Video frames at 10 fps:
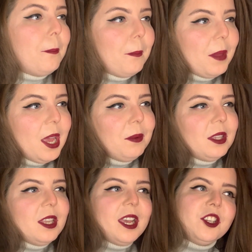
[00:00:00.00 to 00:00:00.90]
Maybe
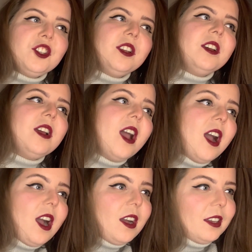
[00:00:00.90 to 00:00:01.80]
next year,
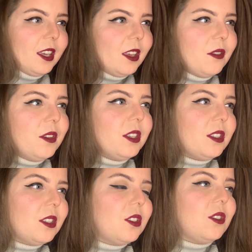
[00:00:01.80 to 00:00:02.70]
I'll give it
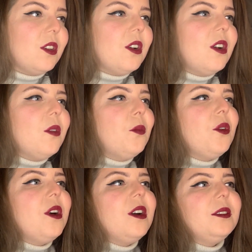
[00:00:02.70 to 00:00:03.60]
to
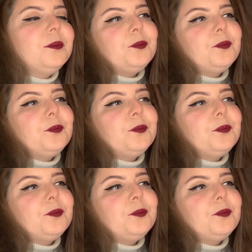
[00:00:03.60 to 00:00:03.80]
someone.